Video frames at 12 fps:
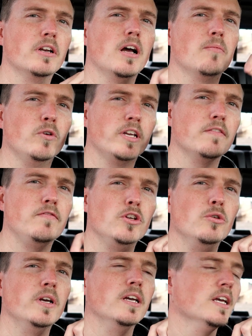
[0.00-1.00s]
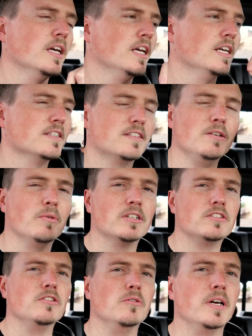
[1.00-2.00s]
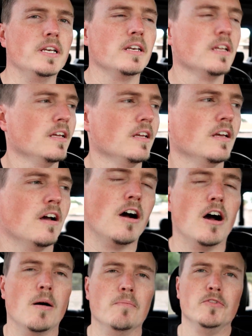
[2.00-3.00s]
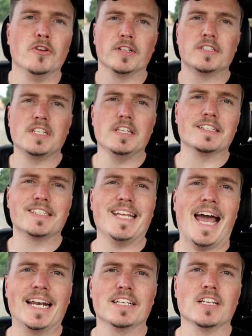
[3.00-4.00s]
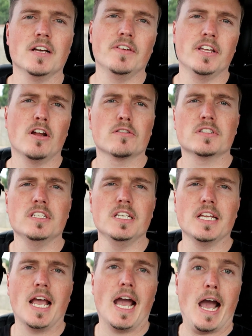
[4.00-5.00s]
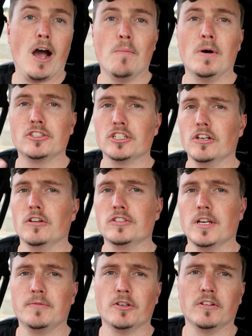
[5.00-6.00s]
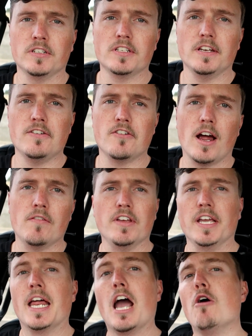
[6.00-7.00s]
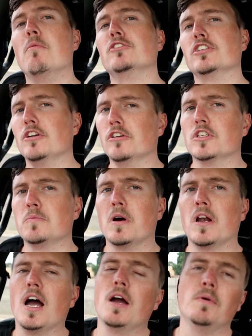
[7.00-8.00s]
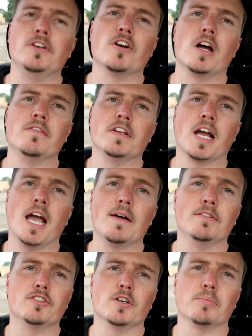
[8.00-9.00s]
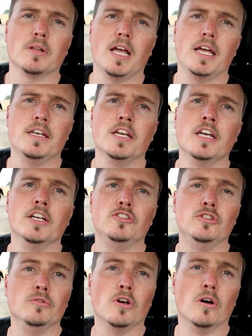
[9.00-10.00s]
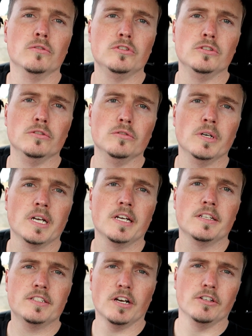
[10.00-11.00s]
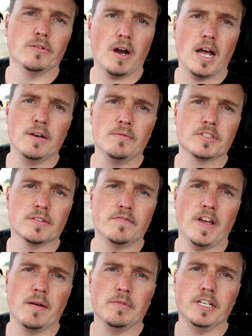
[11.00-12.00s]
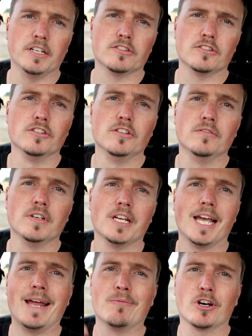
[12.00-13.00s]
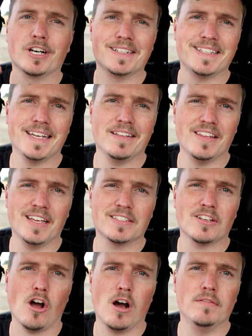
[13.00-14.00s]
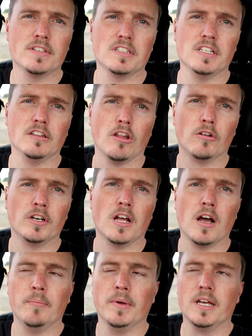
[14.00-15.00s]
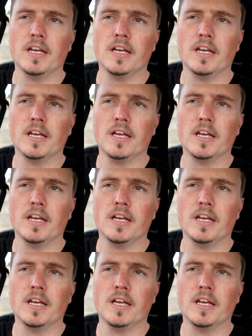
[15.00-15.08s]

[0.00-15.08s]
it up, we can view it, see what it's doing. You can see the status of it, and I'll see how much it goes up during city driving and how much it goes up on highway driving. I have a trip planned to go to Telluride with some family here soon, and we're gonna take this, obviously load it up,